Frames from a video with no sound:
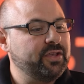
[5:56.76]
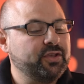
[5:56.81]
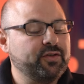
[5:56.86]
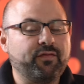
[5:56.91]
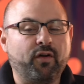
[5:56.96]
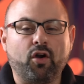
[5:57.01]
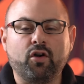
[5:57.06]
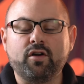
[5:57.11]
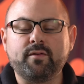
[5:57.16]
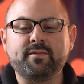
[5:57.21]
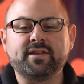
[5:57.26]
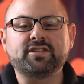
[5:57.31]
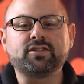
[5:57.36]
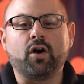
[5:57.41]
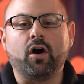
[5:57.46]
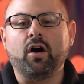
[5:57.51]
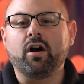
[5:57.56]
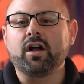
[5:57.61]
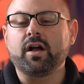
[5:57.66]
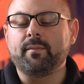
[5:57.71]
You've heard me
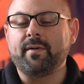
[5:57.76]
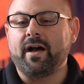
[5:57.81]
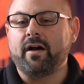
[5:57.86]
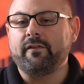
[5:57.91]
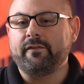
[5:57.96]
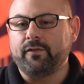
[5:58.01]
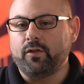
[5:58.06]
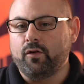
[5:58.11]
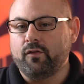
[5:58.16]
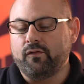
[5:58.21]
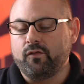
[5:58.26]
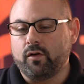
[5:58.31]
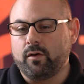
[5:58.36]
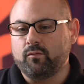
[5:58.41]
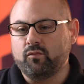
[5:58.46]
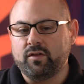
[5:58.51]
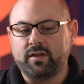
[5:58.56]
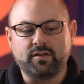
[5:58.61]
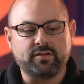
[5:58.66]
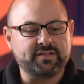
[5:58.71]
talk about
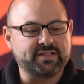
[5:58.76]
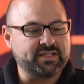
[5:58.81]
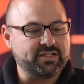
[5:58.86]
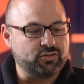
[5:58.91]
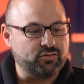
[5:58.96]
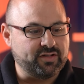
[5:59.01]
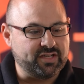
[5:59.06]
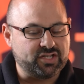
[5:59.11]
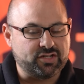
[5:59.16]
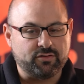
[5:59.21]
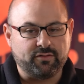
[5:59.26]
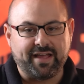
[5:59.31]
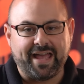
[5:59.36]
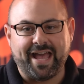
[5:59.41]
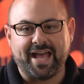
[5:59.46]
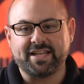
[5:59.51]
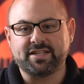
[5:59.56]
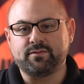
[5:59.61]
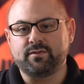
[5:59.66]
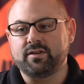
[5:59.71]
flowform wheels, traditional
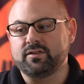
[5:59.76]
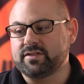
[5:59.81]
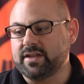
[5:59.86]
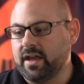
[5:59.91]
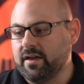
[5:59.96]
cast wheels,